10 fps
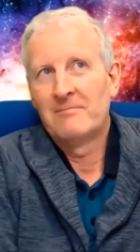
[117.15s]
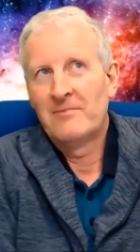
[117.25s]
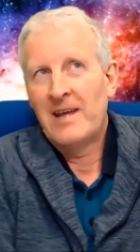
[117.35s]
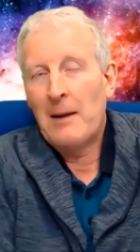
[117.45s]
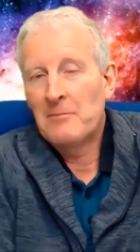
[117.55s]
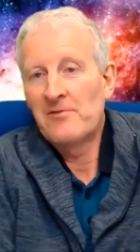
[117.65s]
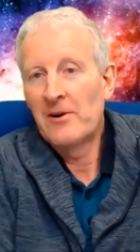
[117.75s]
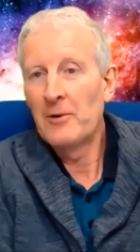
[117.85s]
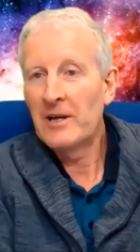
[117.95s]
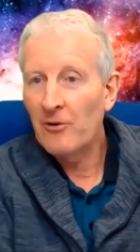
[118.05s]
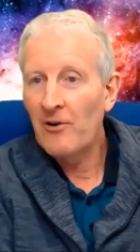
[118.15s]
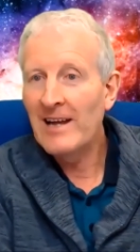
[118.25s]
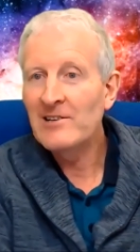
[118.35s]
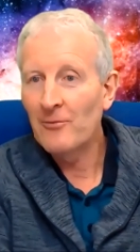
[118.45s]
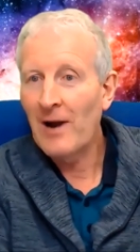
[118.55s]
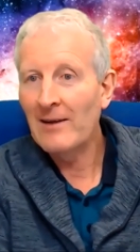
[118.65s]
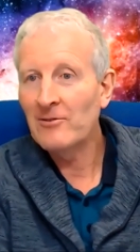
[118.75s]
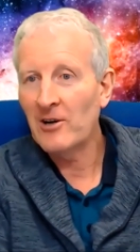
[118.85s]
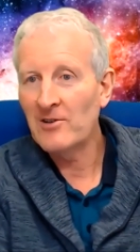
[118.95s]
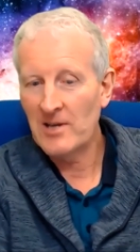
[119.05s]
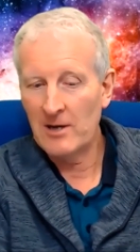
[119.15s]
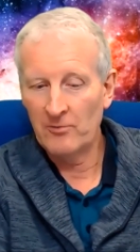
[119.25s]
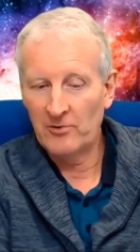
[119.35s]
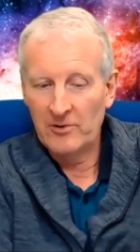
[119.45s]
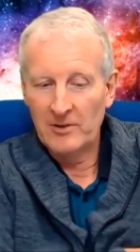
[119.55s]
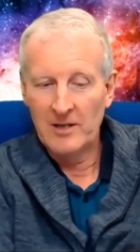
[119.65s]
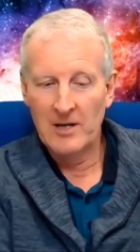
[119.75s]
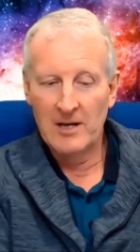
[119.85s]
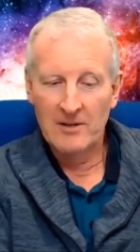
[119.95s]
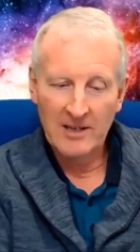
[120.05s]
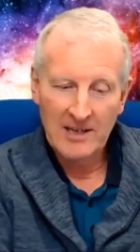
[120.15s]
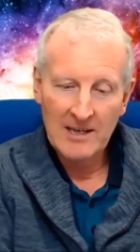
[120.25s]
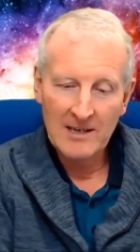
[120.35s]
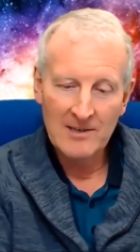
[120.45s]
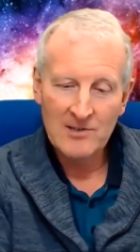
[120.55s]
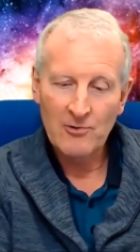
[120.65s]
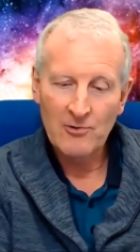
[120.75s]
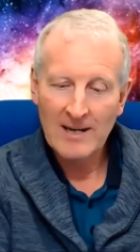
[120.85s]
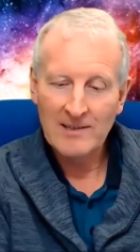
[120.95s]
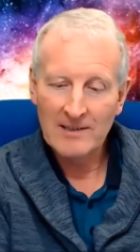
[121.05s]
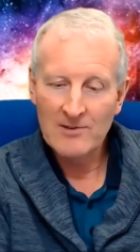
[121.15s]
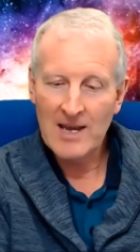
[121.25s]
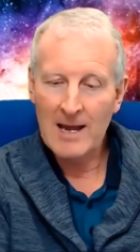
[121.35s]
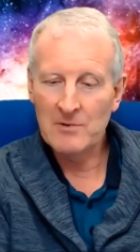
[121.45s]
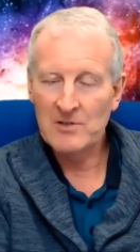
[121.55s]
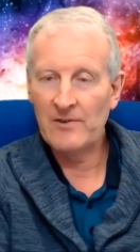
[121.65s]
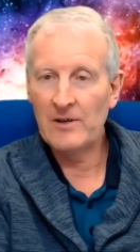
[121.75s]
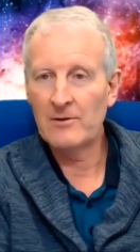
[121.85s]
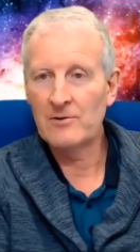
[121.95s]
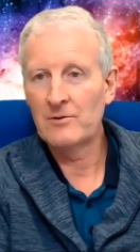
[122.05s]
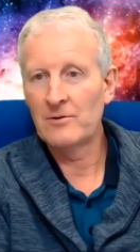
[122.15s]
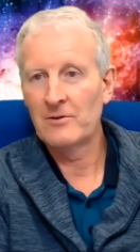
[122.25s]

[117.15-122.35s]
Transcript: the atmosphere we create around ourselves the key is creating those atmospheres